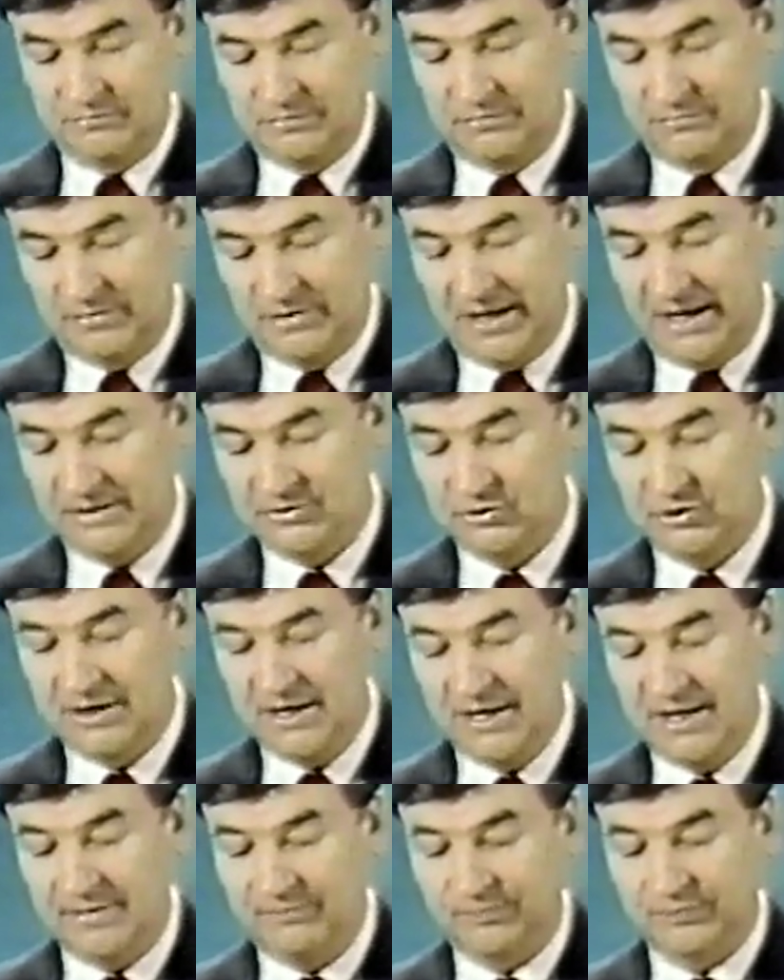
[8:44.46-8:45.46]
Add your
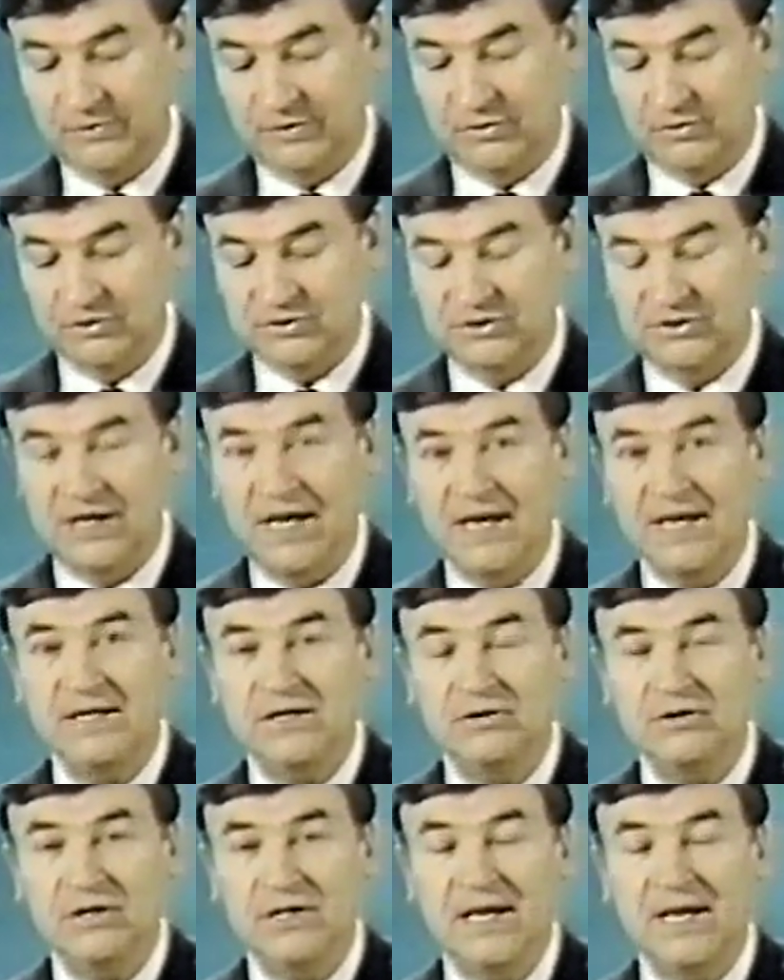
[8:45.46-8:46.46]
name. You're
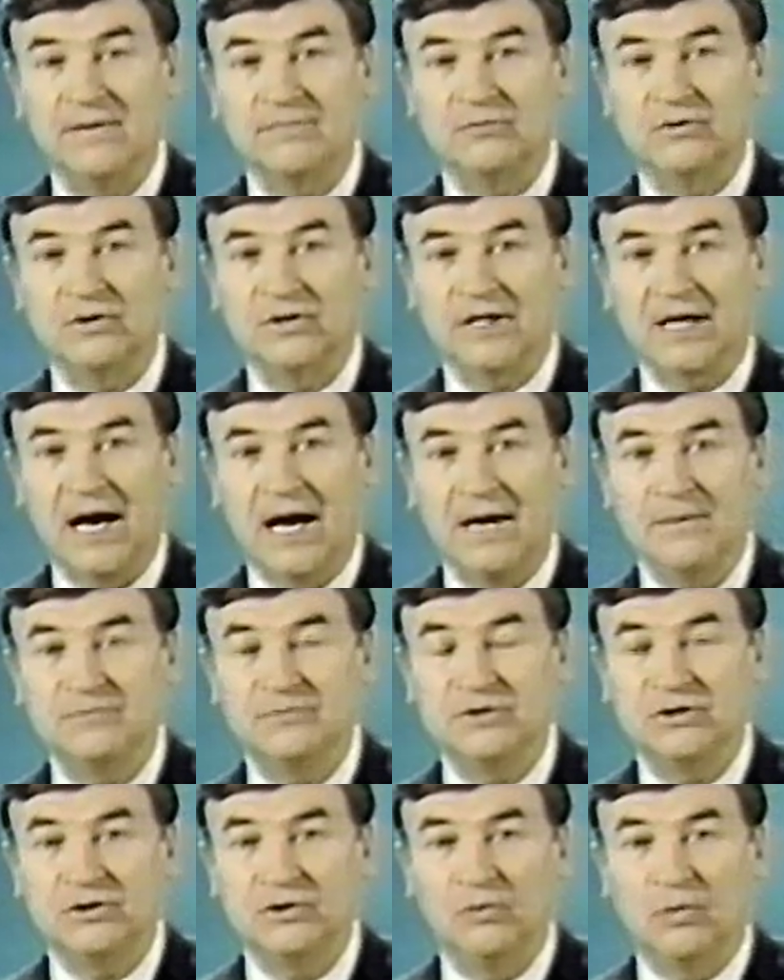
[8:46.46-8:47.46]
signing your name to the
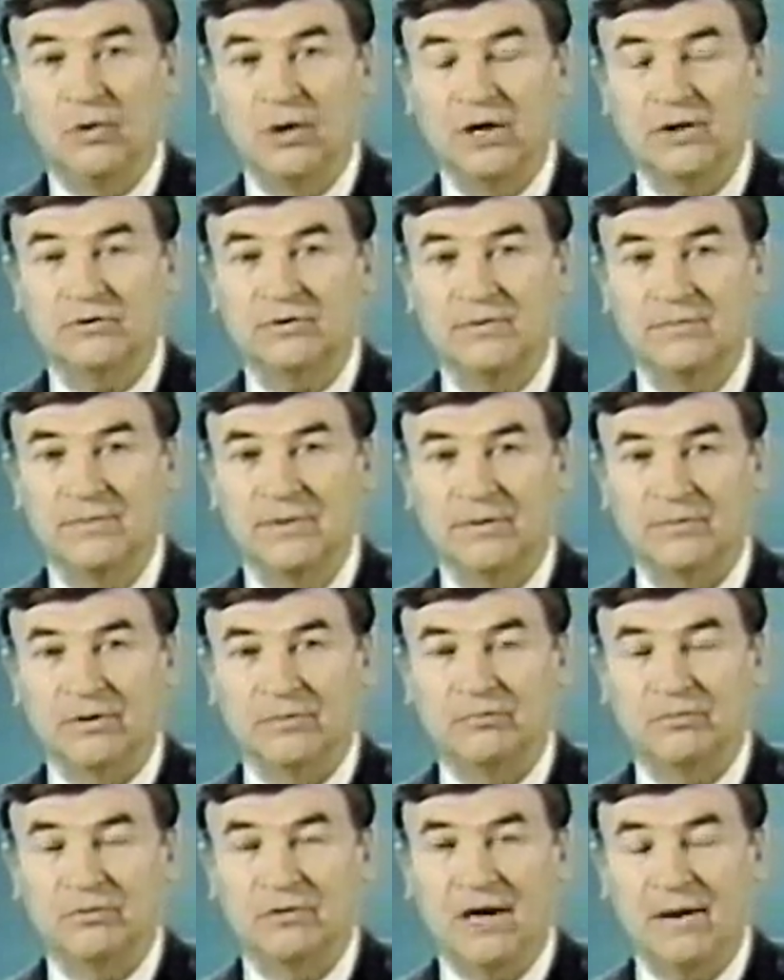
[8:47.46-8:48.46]
object you want to
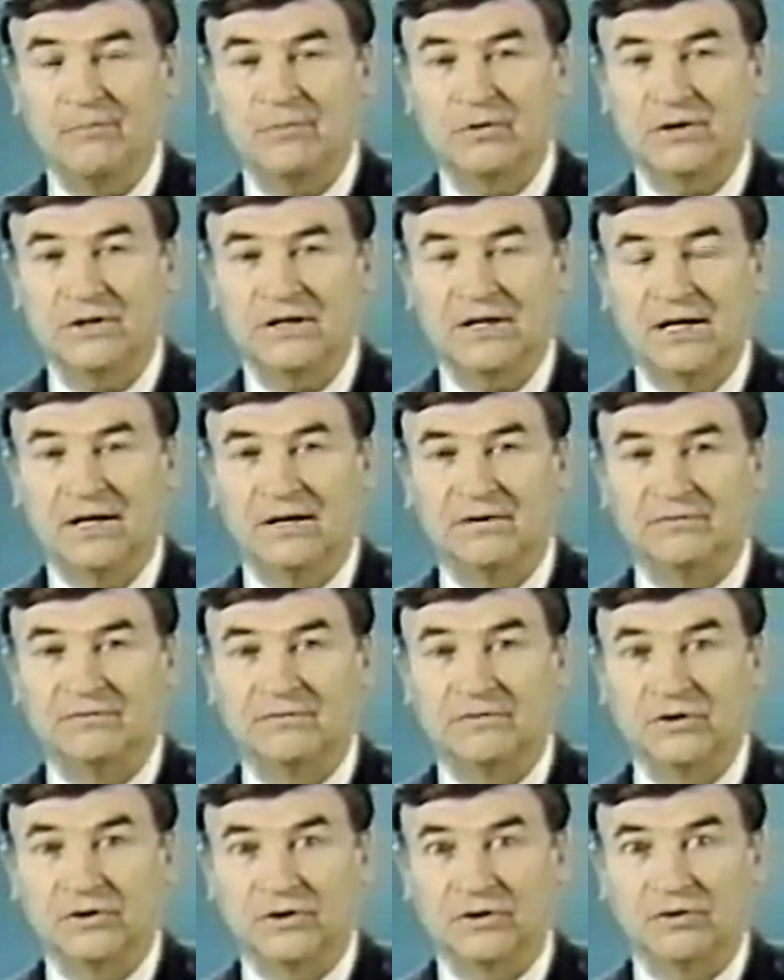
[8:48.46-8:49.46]
remember. Property of.
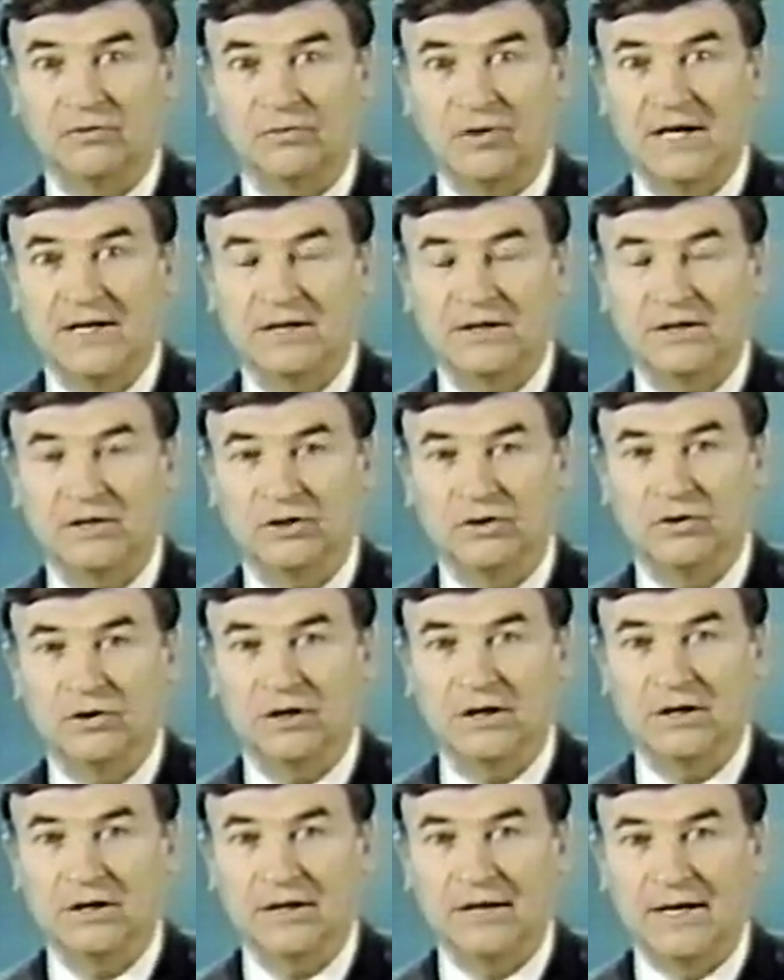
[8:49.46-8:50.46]
Write
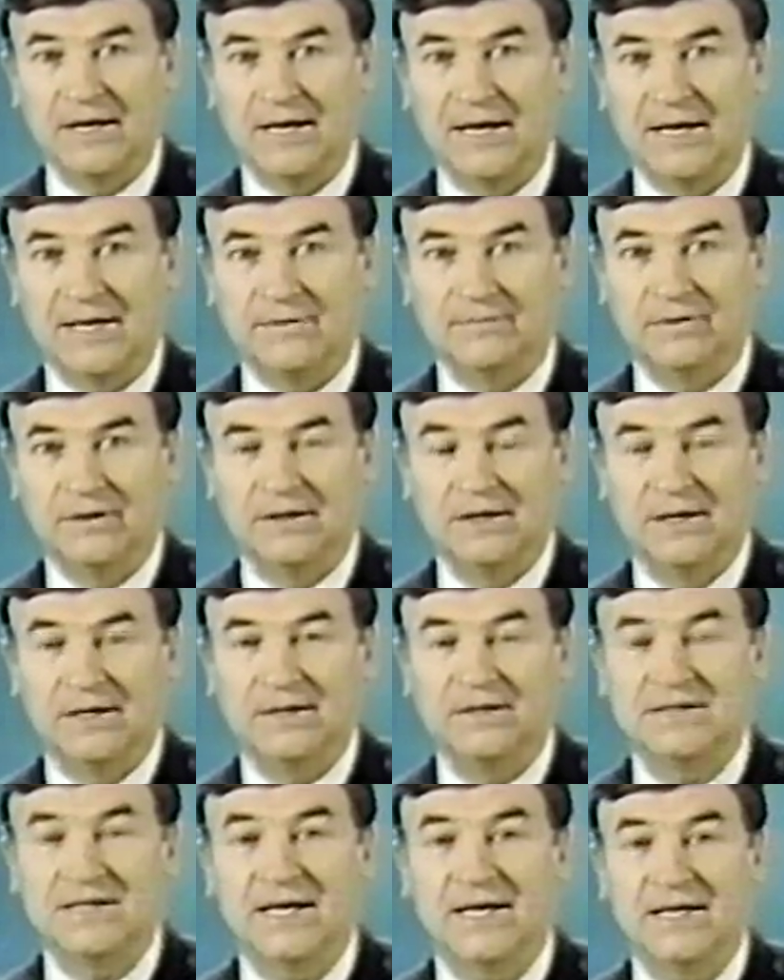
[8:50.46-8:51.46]
your name.
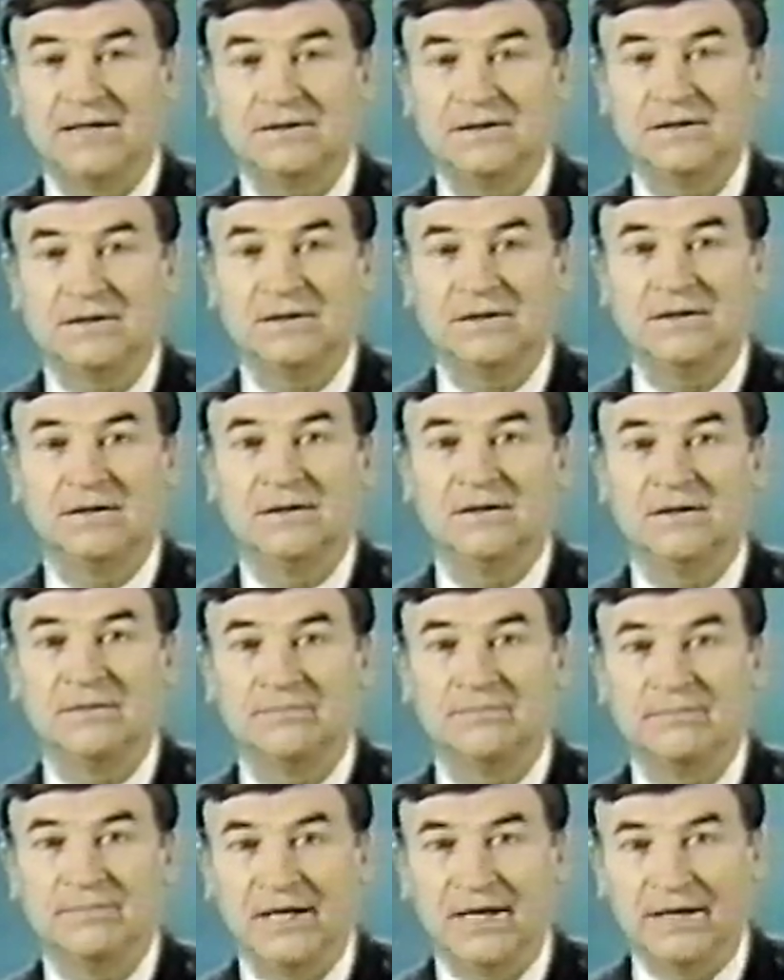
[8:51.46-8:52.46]
10,
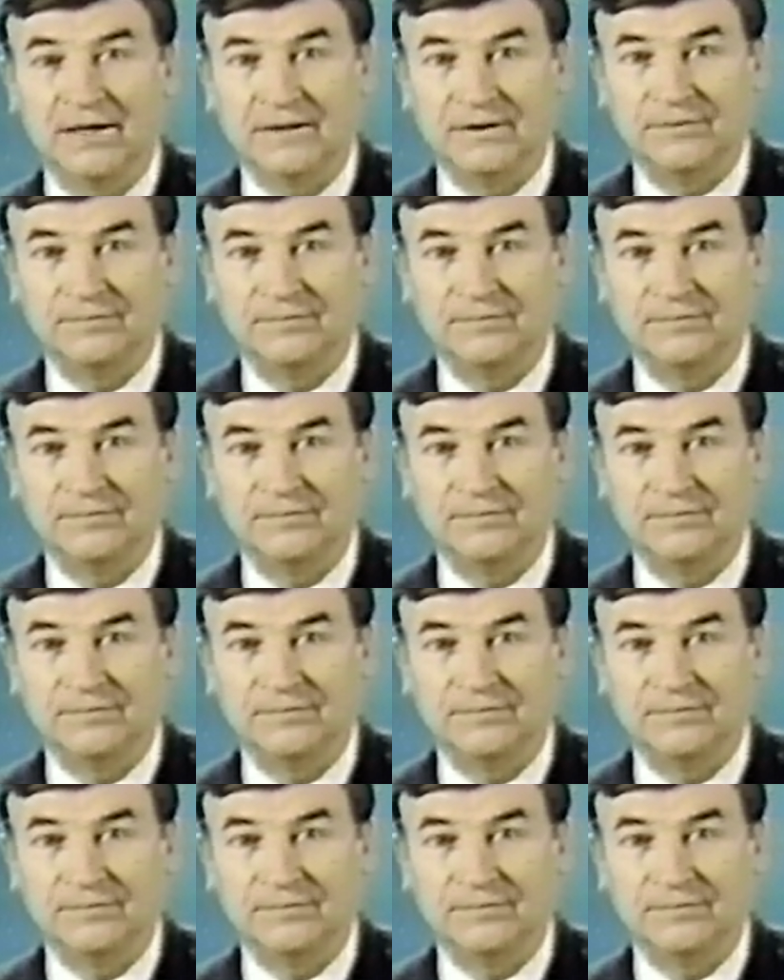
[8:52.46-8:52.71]
pen.